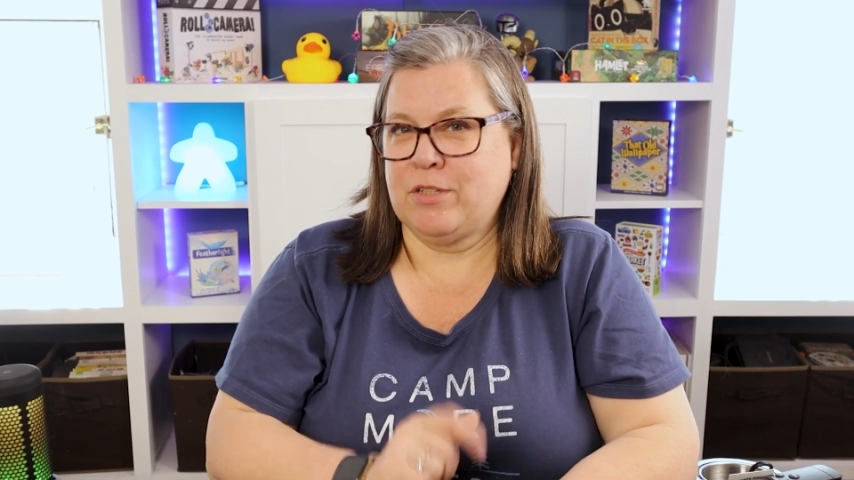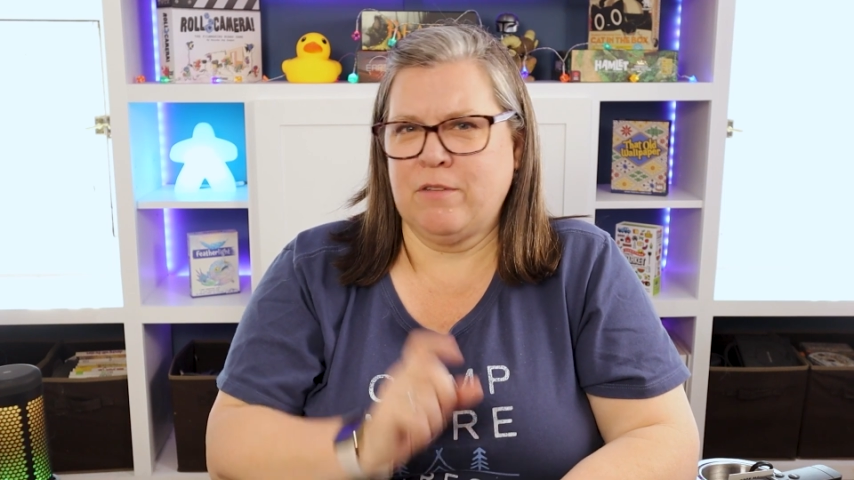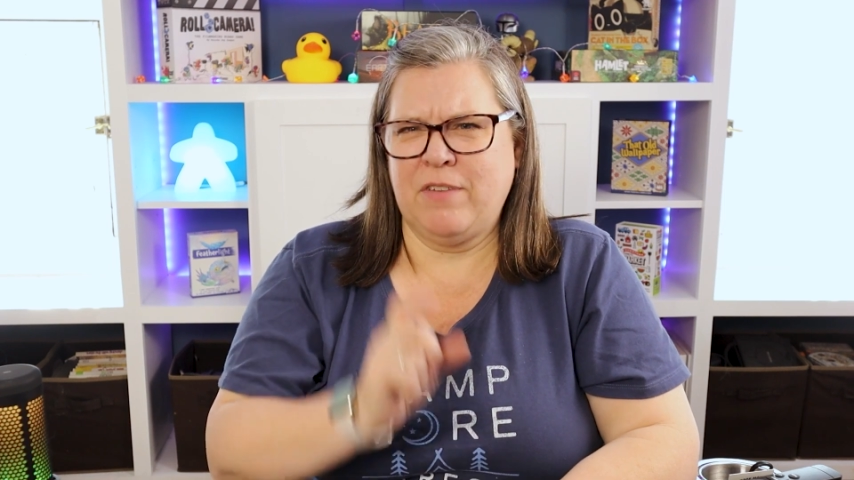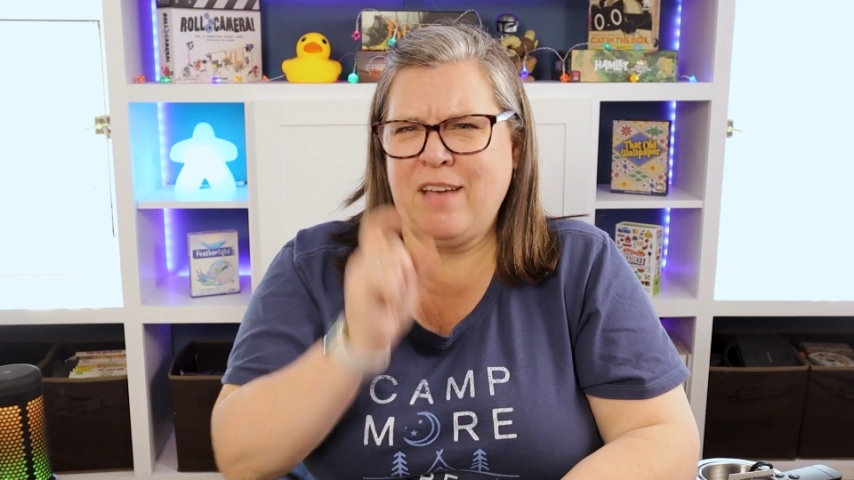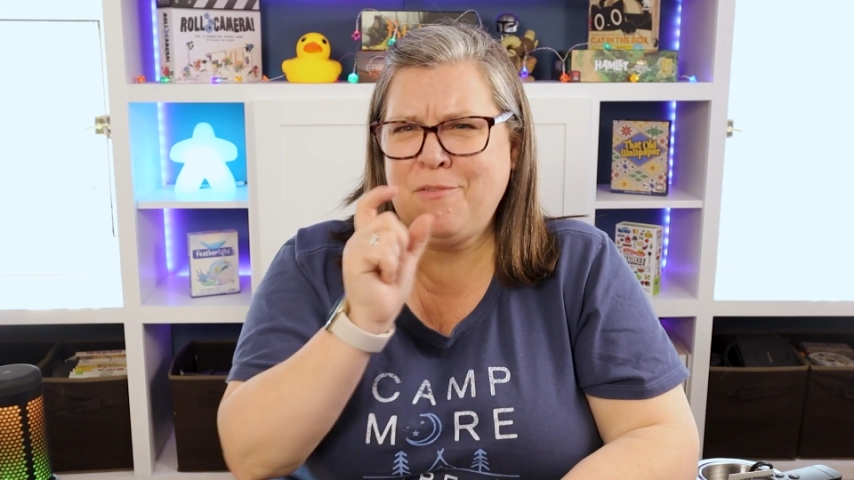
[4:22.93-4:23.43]

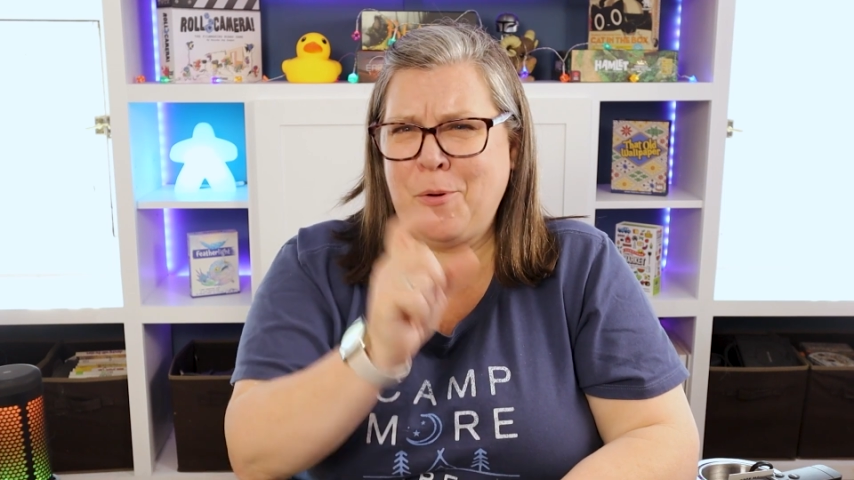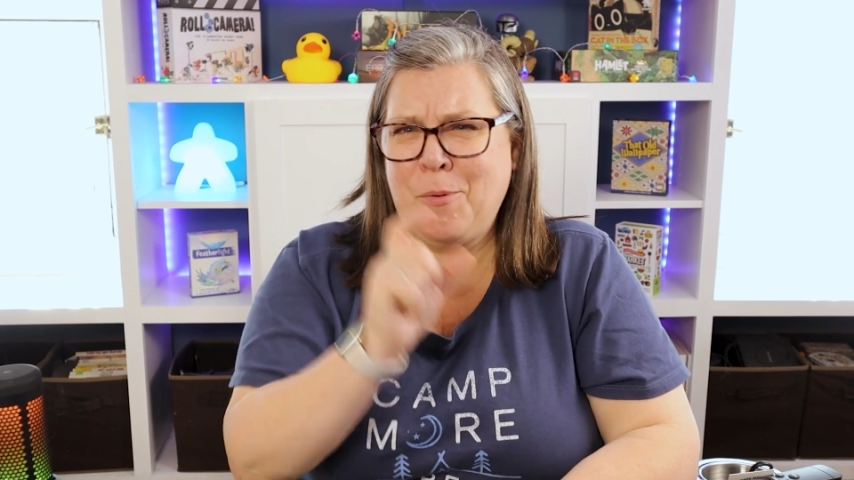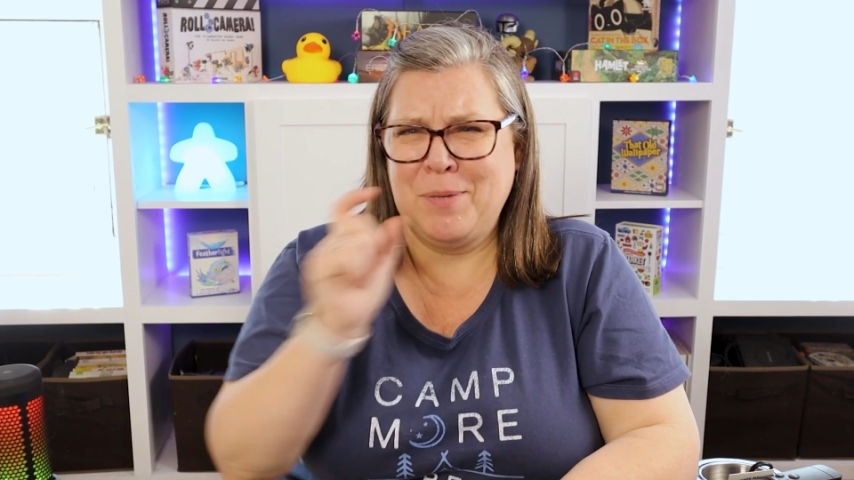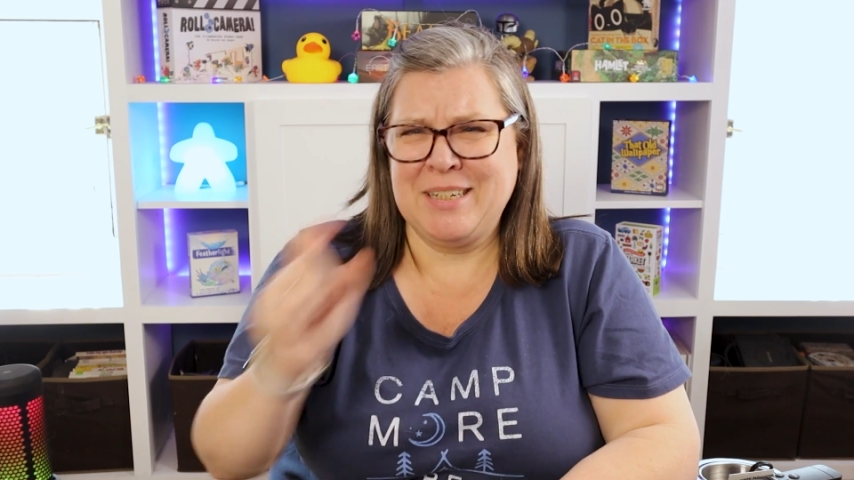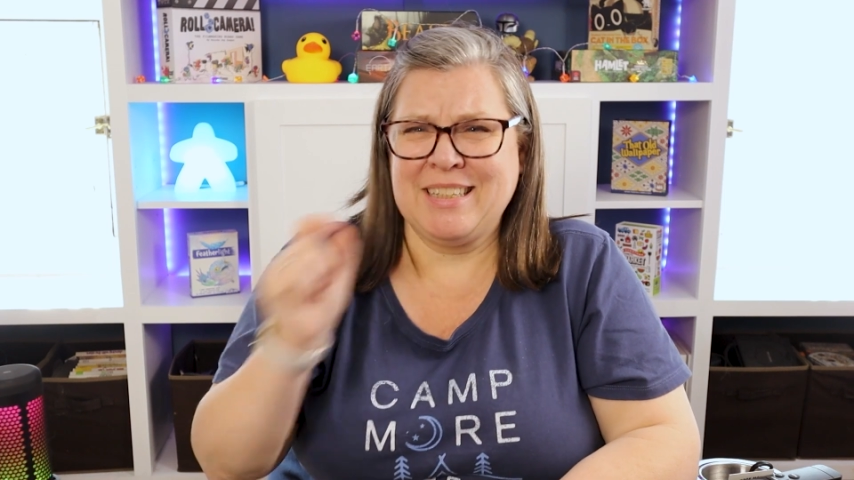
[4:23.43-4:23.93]
So if you have a
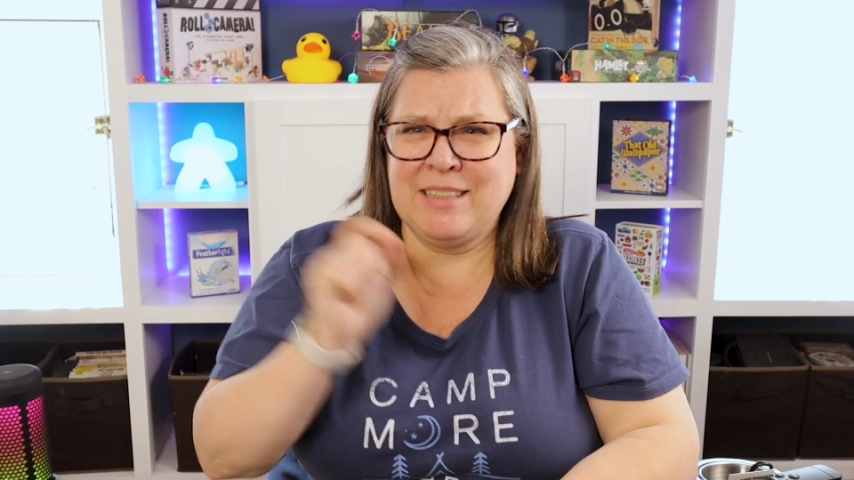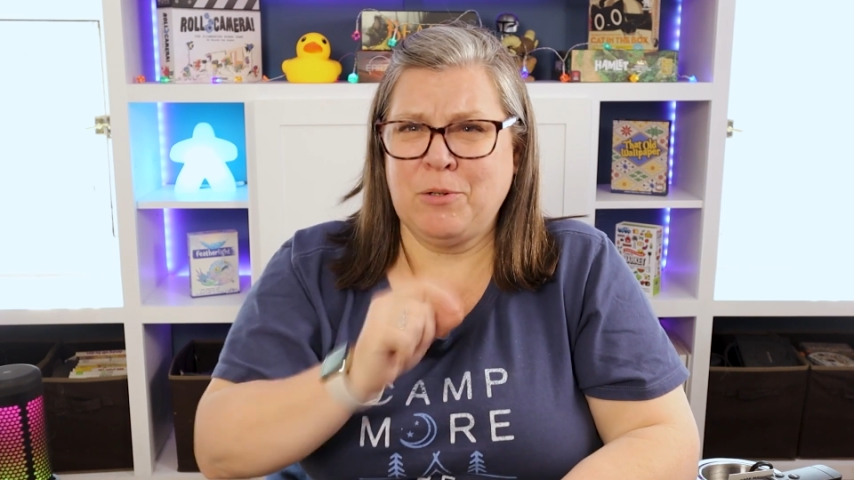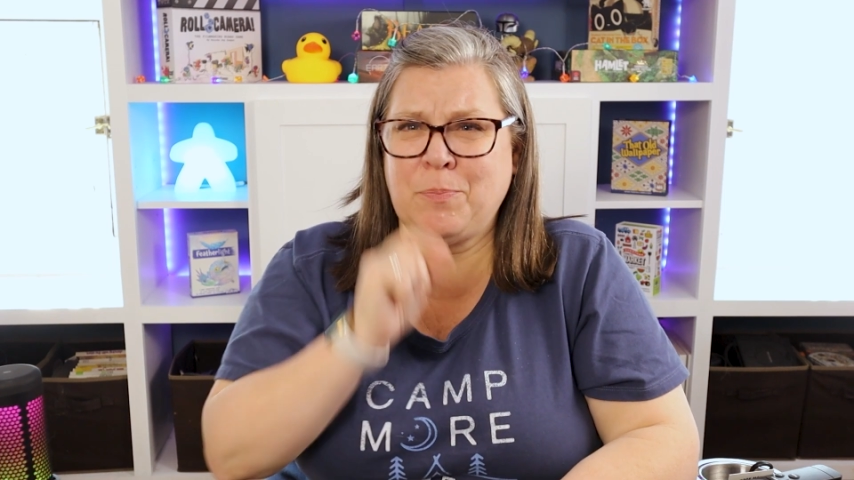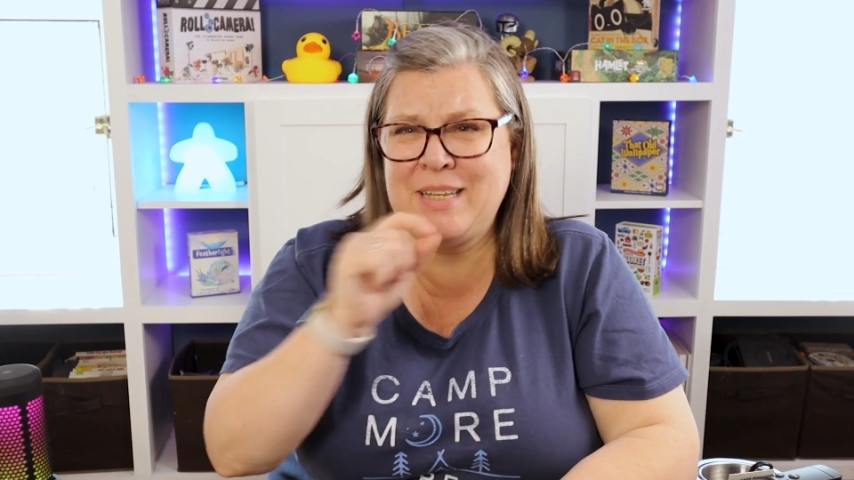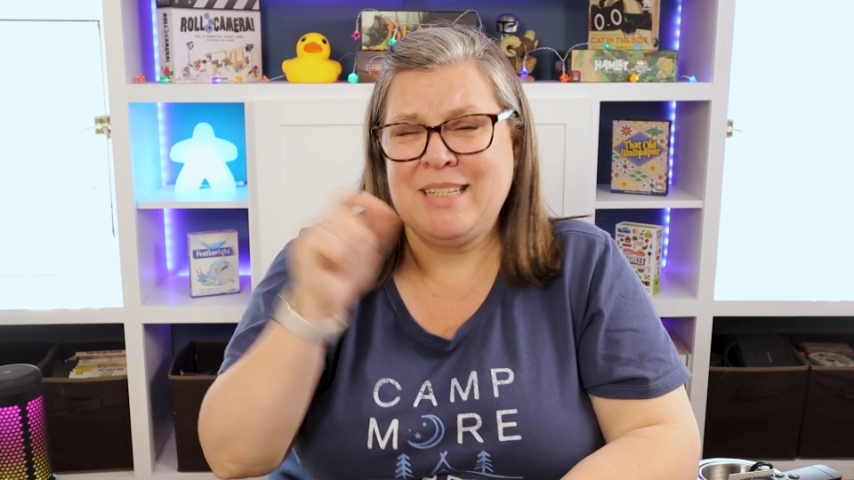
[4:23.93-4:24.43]
whole bunch of
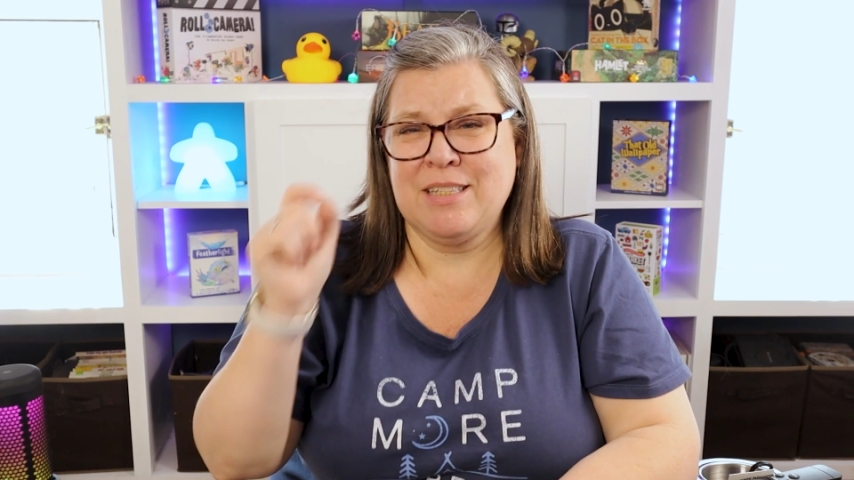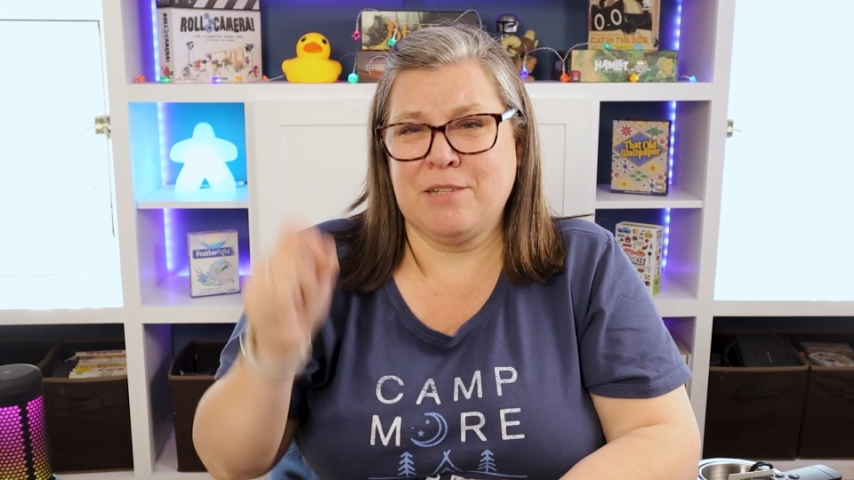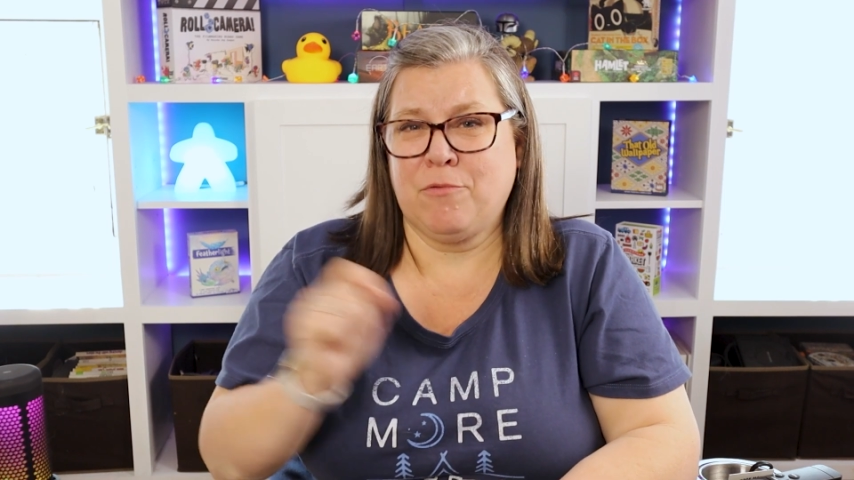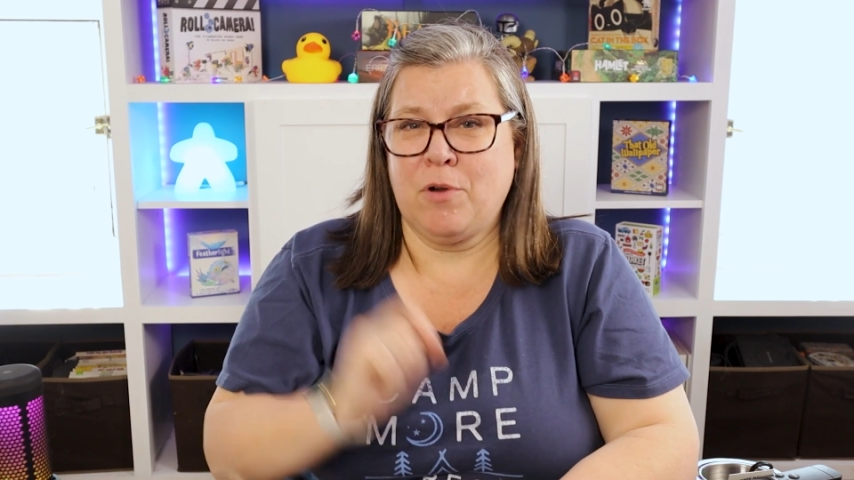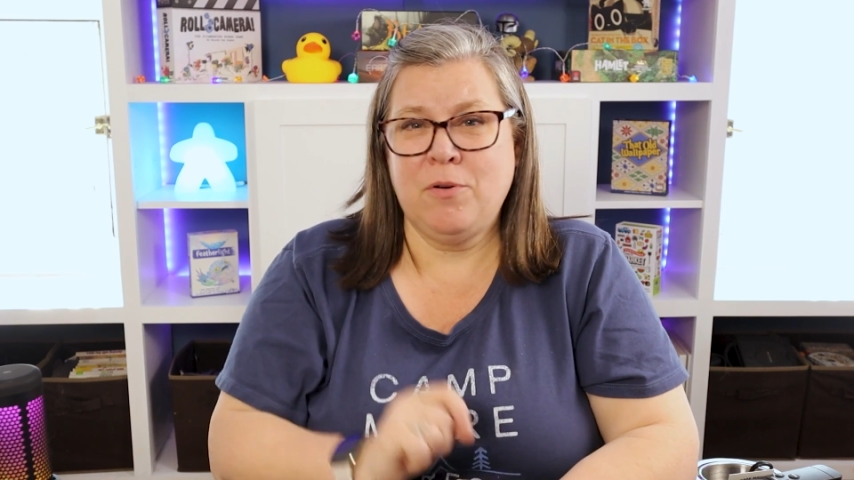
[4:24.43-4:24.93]
little
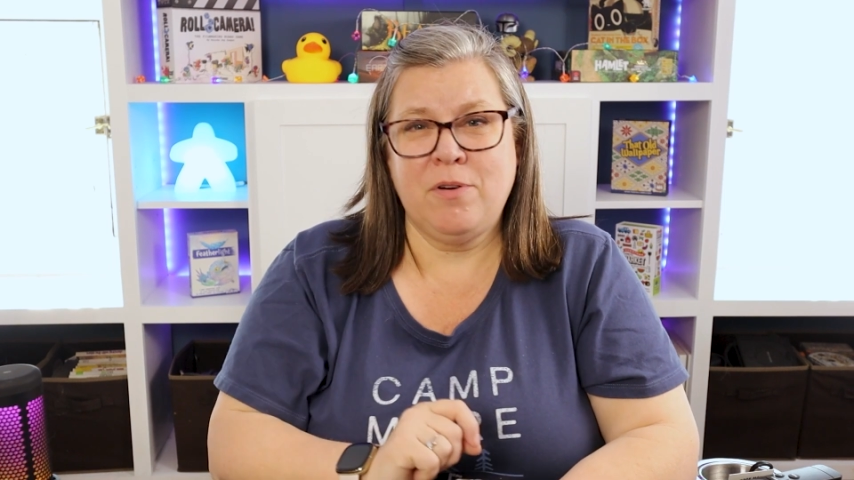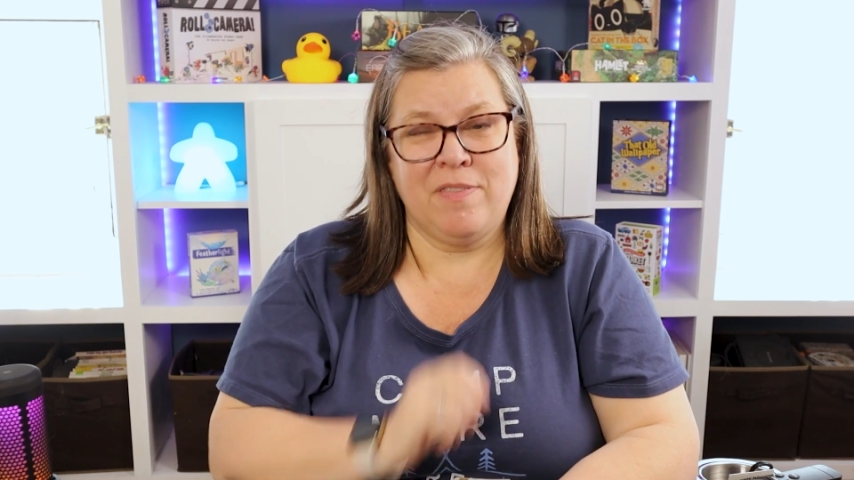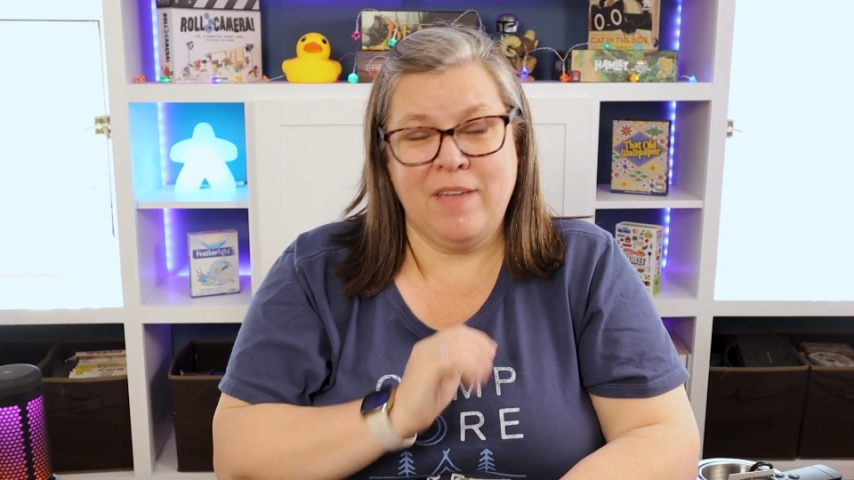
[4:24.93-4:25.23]
pieces of road,